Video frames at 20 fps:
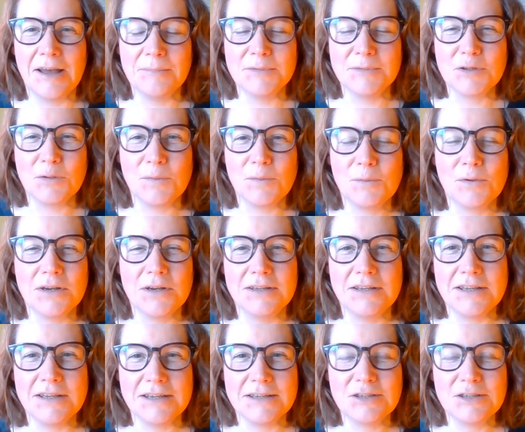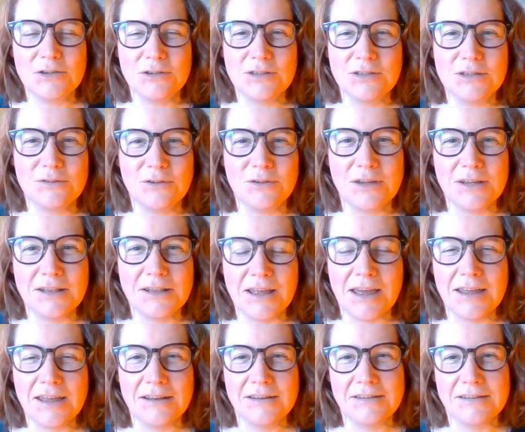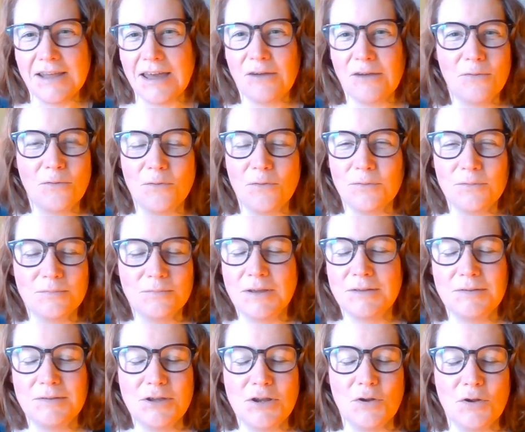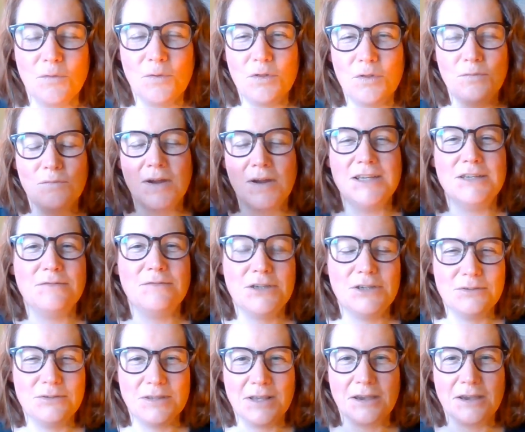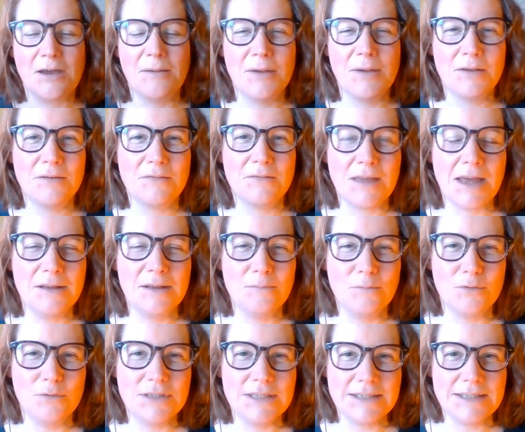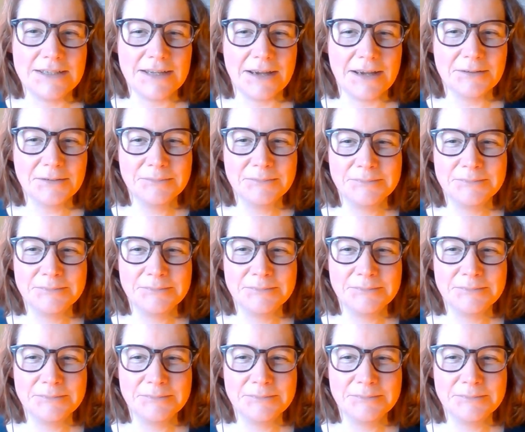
So we wanted the excuse to look at that all, and all the range of issues that come out of that in more detail.